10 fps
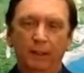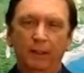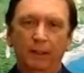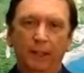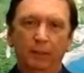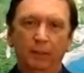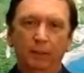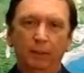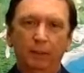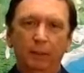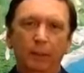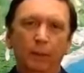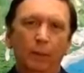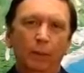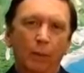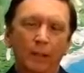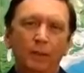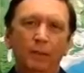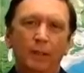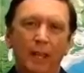of the Navy, why
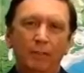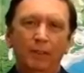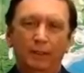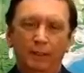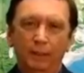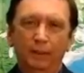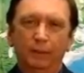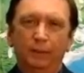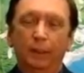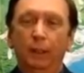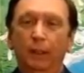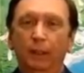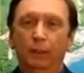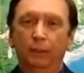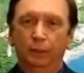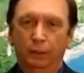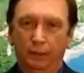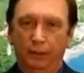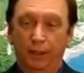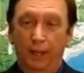do Navy SEALs
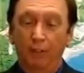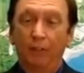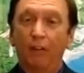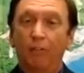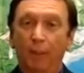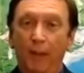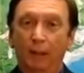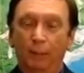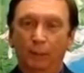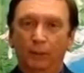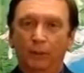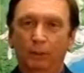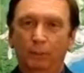dive off backwards?